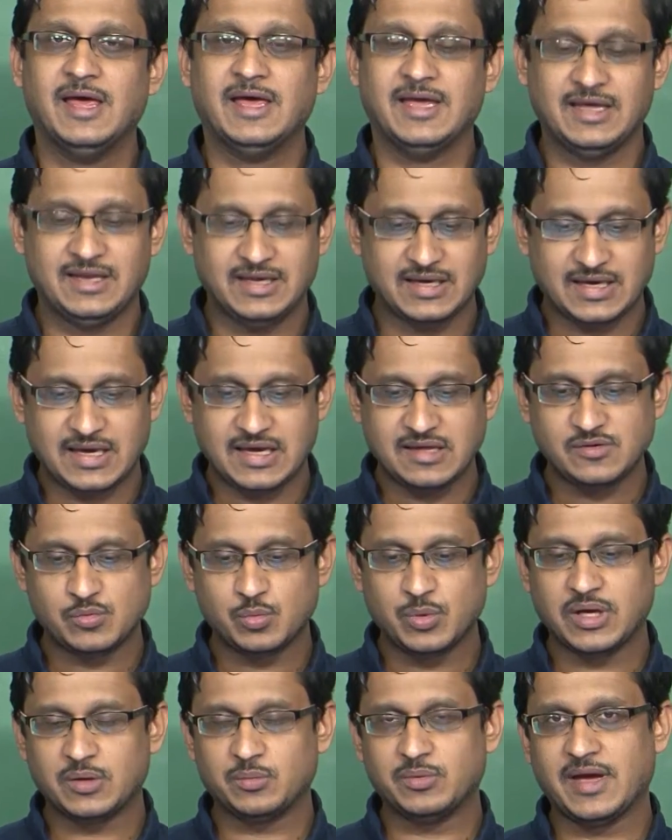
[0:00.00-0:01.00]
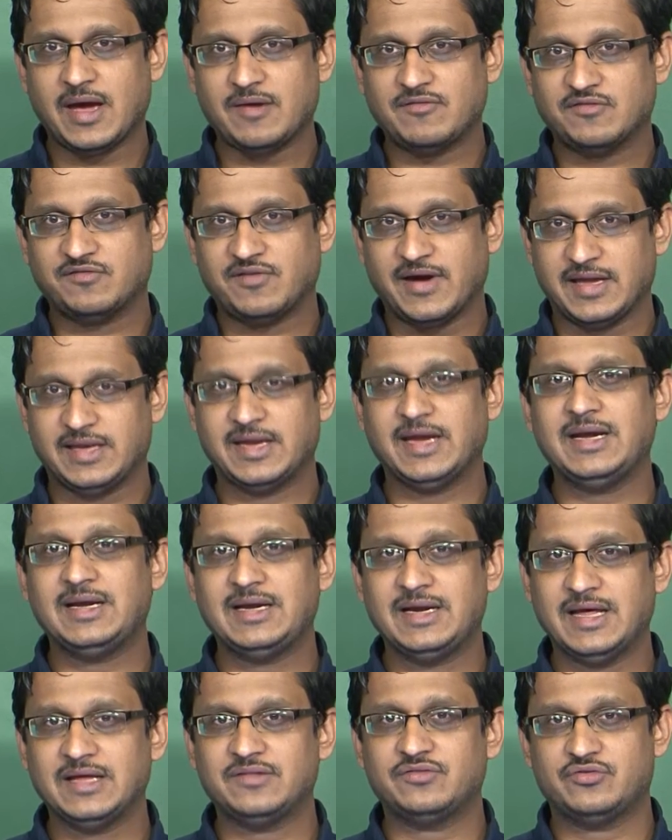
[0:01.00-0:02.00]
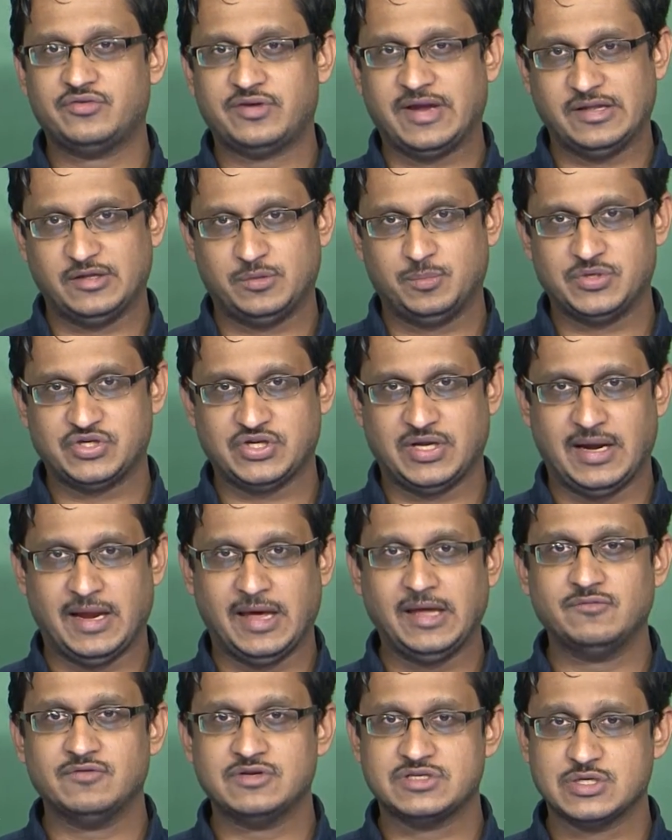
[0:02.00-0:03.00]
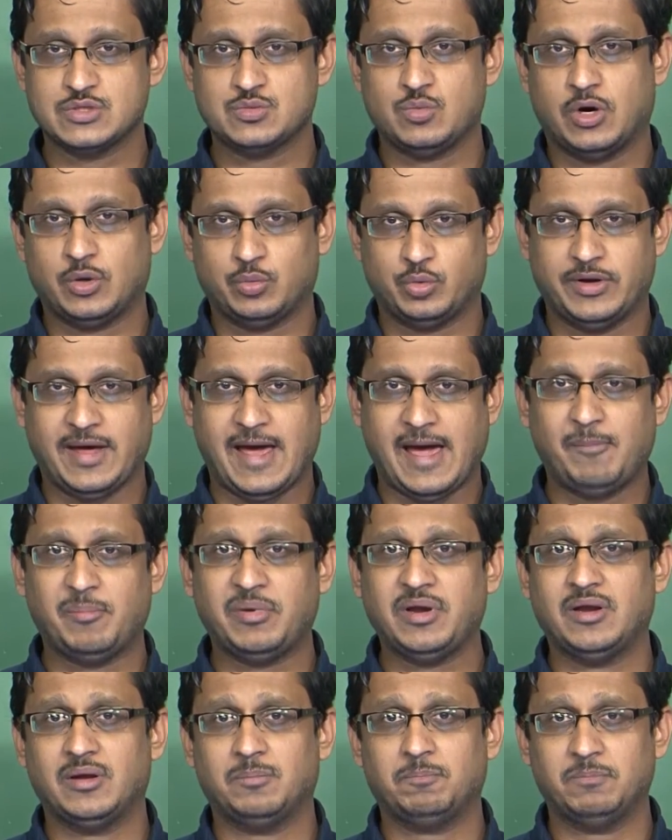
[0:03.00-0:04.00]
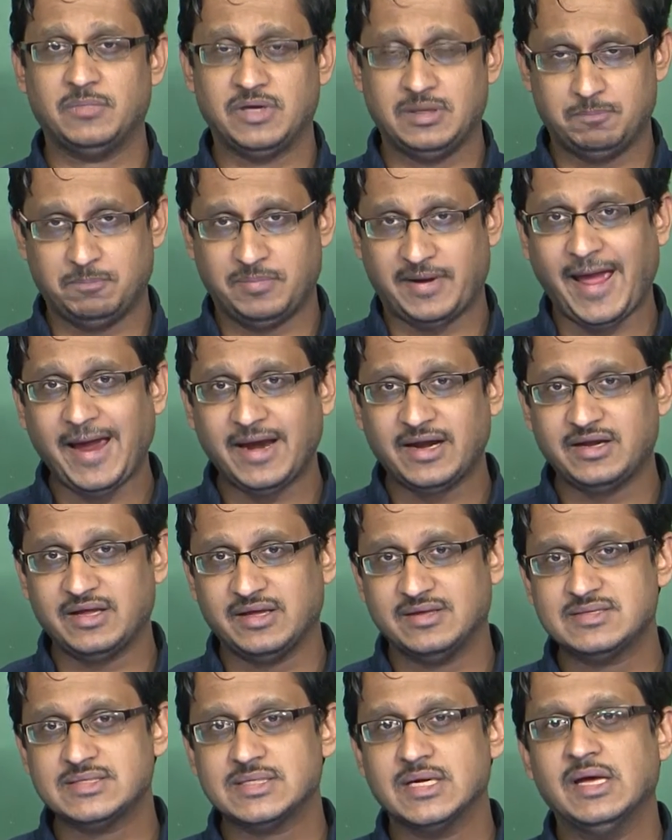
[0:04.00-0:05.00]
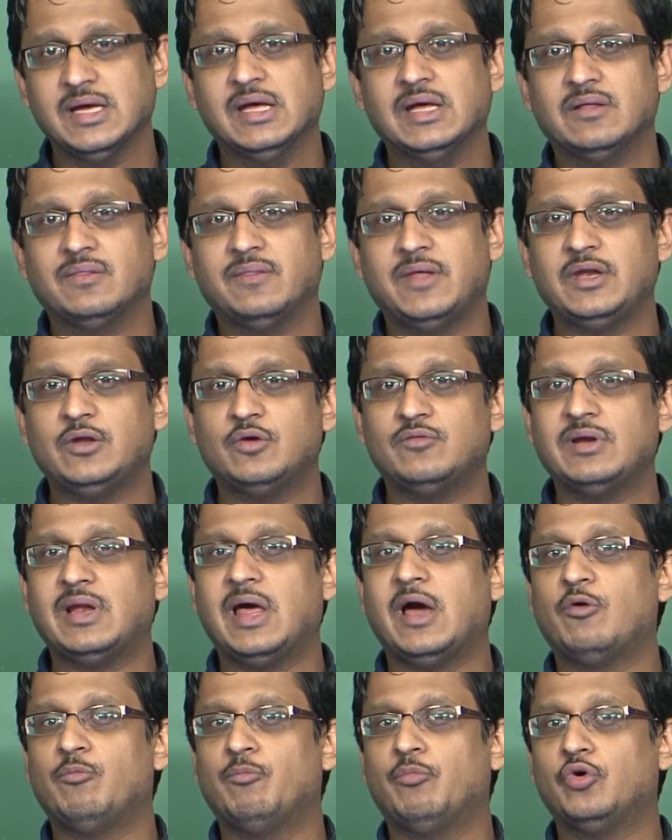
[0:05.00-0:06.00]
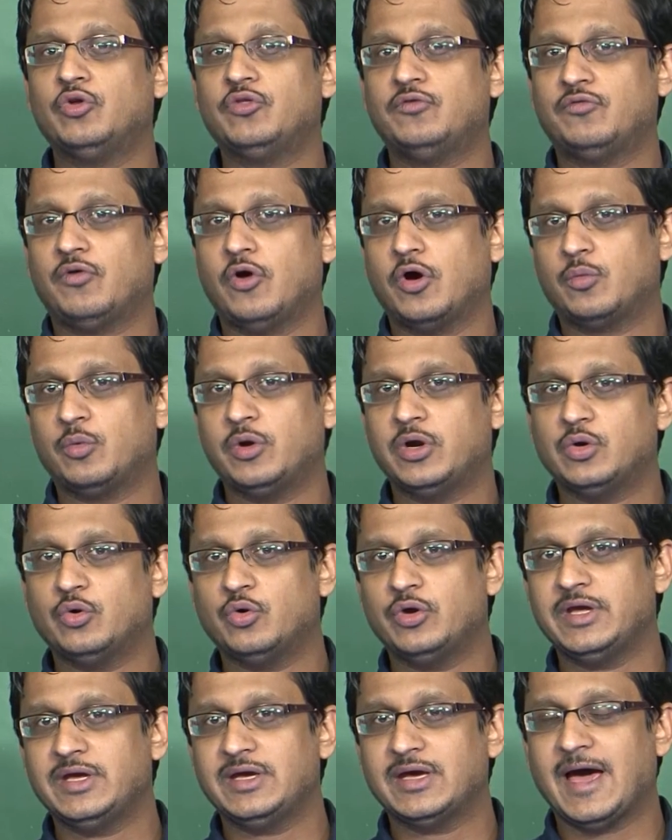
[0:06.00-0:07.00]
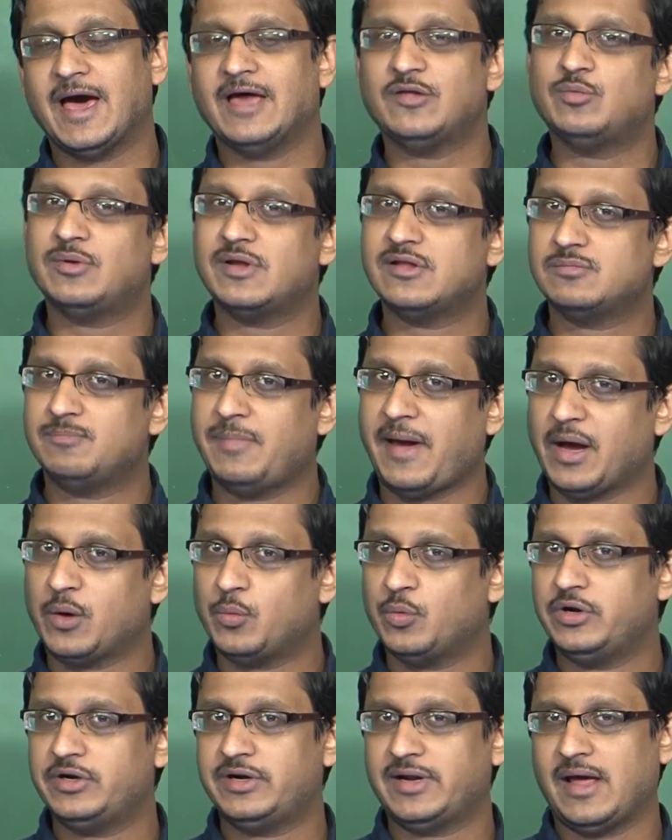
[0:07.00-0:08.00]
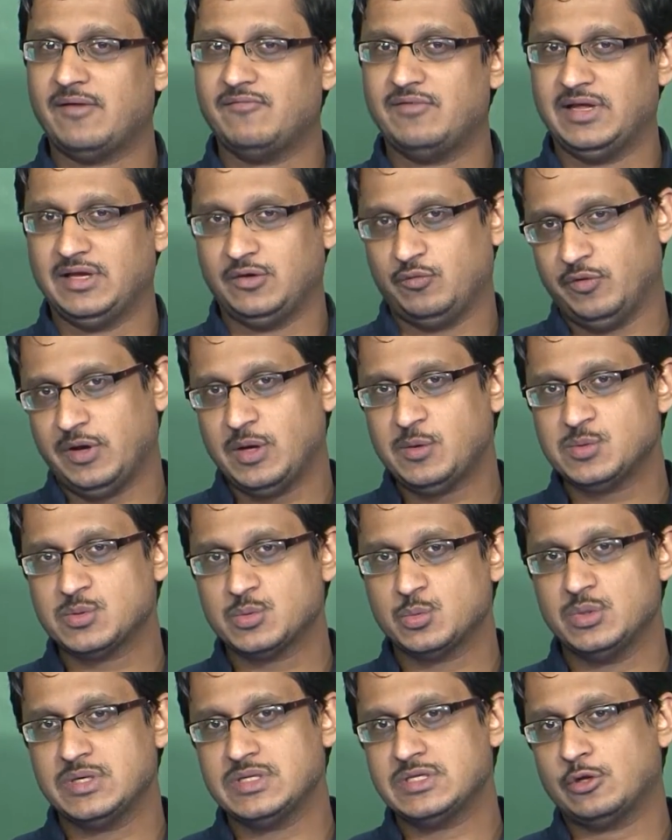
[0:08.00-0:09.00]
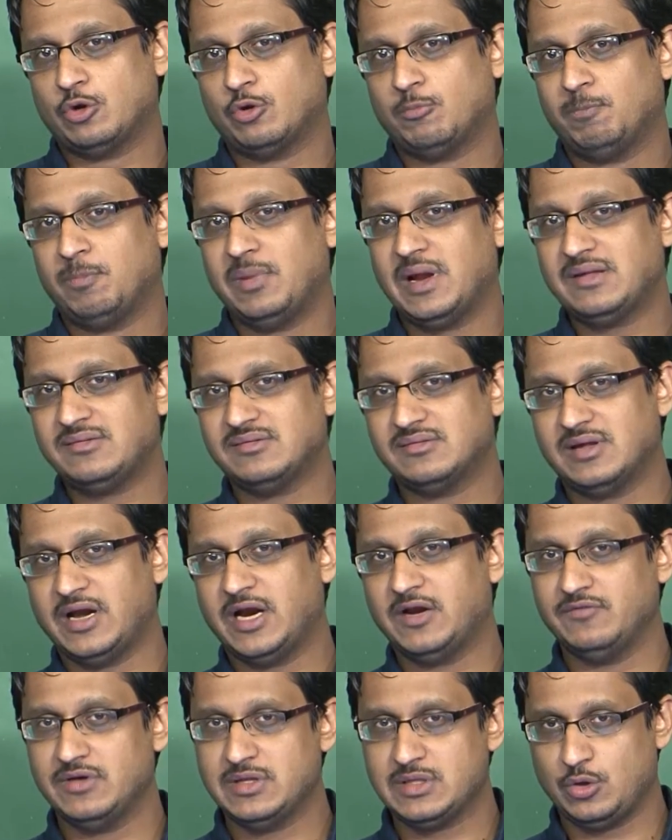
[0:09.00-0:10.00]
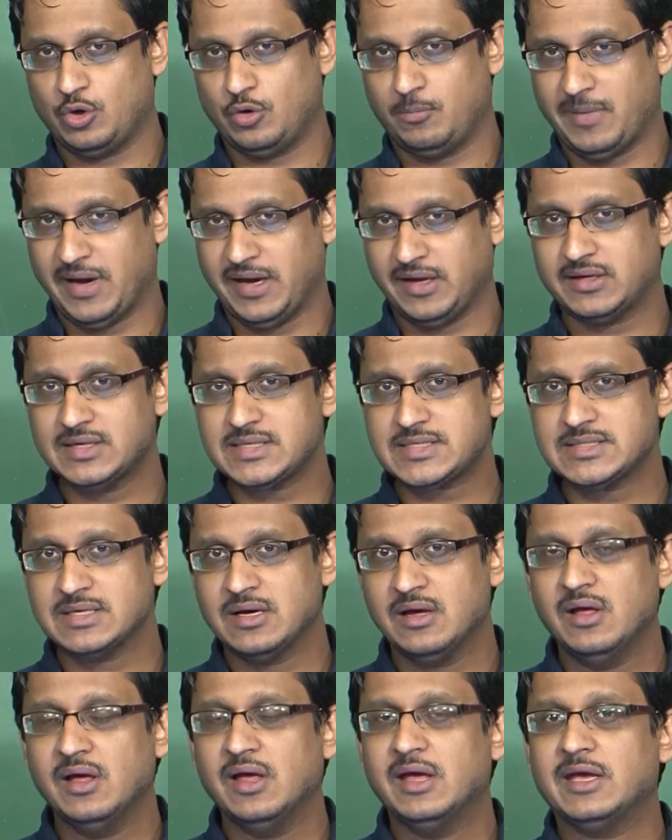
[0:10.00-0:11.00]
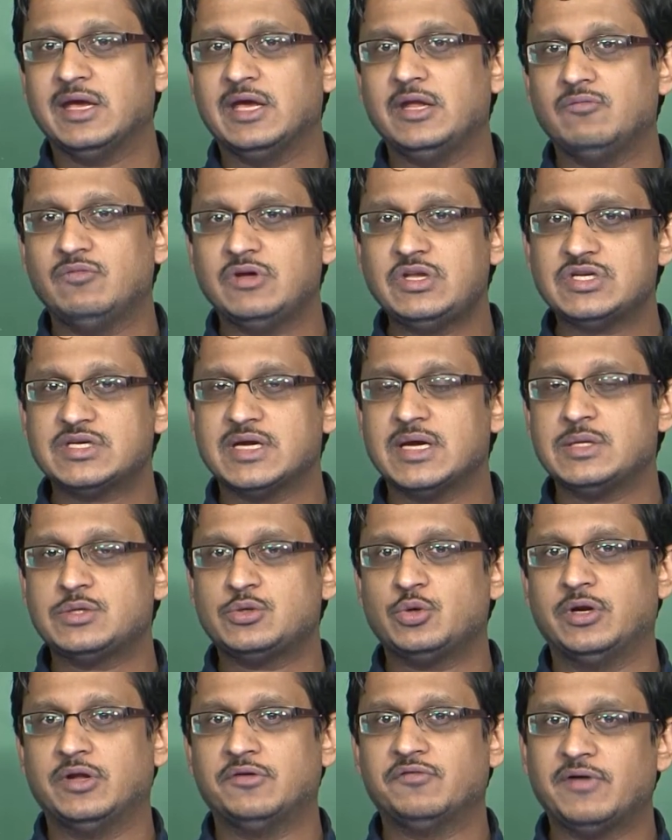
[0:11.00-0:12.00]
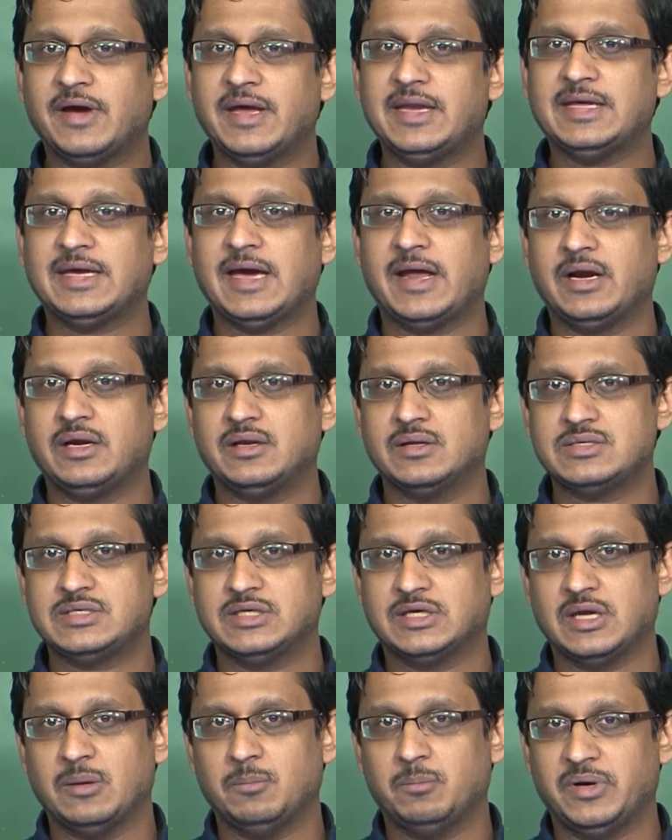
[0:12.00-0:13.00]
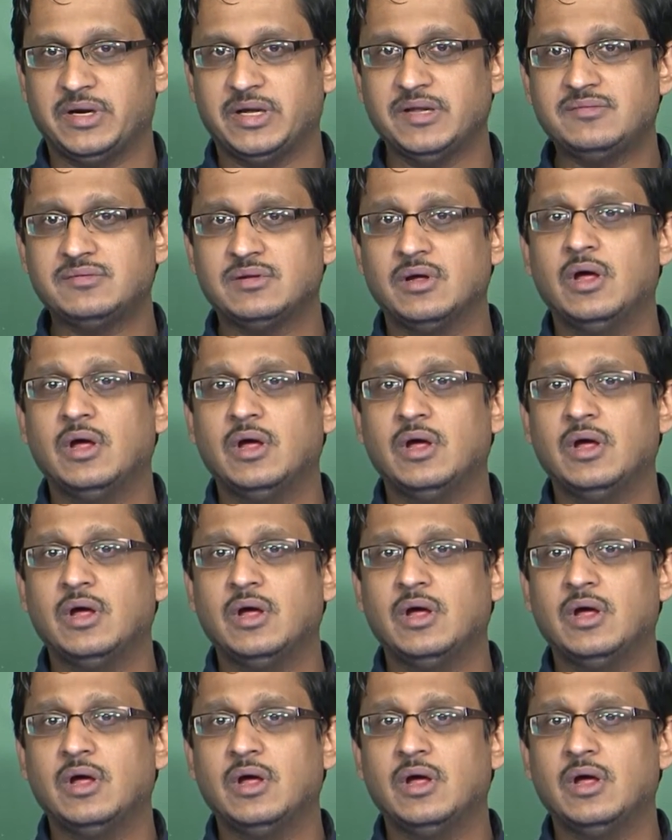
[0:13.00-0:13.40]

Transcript: In a case where we have a finite length transmission line, which is what would happen in practice, then you will have both forward going as well as backward travelling waves V0 plus and V0 minus, in which case to define characteristic impedance